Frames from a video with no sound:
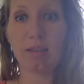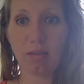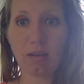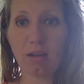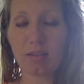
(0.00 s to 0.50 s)
of
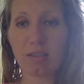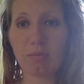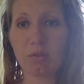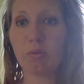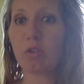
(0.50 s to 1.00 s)
the
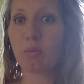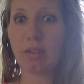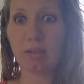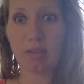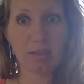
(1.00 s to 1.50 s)
concepts, which
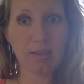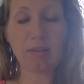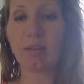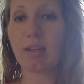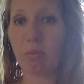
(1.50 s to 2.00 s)
it
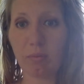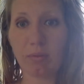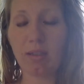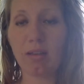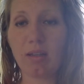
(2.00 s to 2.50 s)
sounded like we
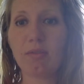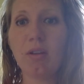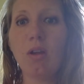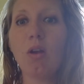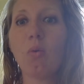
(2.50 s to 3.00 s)
really loved,
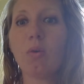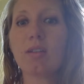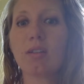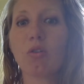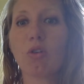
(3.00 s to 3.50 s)
was
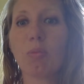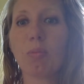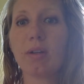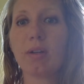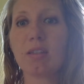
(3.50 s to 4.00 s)

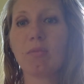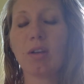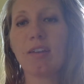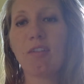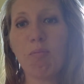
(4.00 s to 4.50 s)
incorporating some
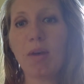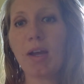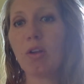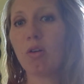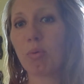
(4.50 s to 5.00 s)
kind of
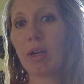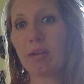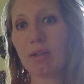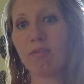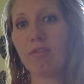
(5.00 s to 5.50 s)
meadow
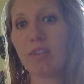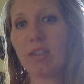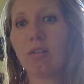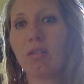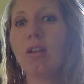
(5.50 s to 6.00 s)
prairie
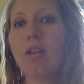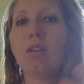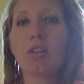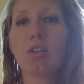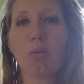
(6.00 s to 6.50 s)
feel,
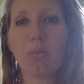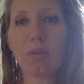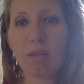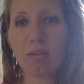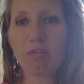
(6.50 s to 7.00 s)

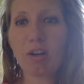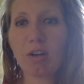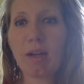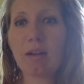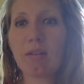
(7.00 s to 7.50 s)
really
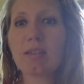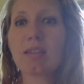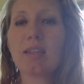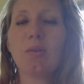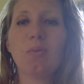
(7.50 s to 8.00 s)

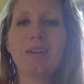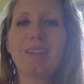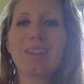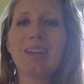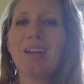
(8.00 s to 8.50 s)
farmhousey with
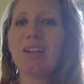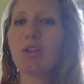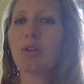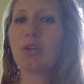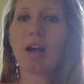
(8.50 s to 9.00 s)
your
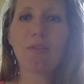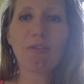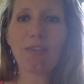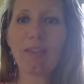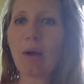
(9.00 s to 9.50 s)
cut
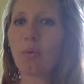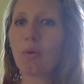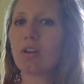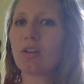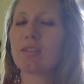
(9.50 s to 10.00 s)

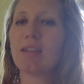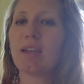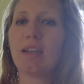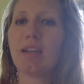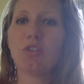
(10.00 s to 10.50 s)
flowers
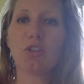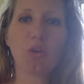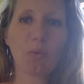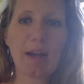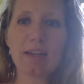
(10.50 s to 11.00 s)
and your
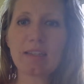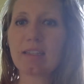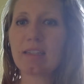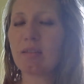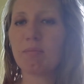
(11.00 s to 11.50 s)

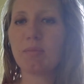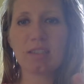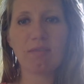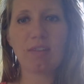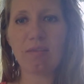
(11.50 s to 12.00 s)
grasses, a mix
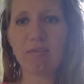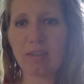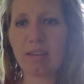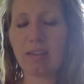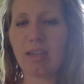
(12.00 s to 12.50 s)
of
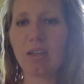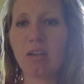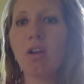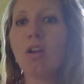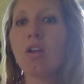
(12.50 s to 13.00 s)
everything.
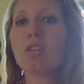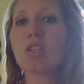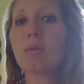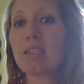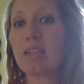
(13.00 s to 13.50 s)

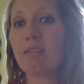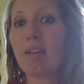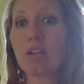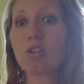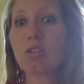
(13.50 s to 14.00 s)
So instead of
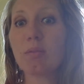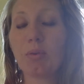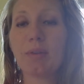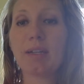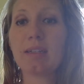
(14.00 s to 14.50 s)
actually
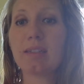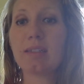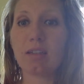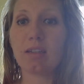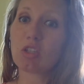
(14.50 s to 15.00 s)

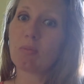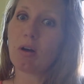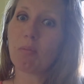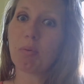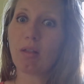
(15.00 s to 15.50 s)
planting like
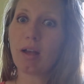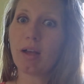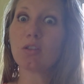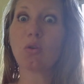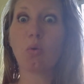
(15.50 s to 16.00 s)
small
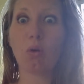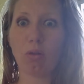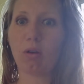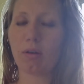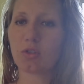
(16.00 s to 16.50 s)
plugs or
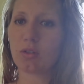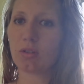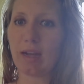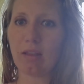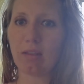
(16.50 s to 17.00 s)
larger
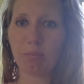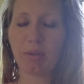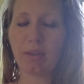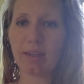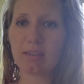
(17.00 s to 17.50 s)
gallon
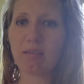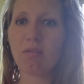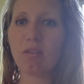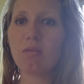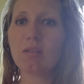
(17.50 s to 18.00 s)
plants of
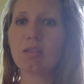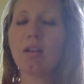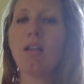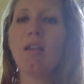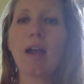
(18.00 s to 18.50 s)
those,
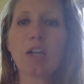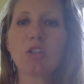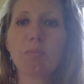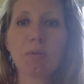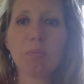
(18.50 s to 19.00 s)
I
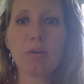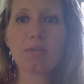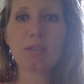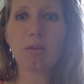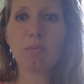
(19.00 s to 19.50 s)
just proposed
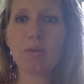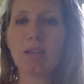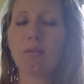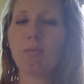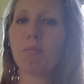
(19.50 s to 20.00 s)
that
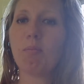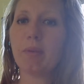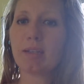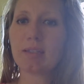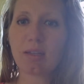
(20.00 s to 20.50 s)
we
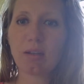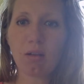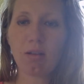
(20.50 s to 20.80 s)
mix that all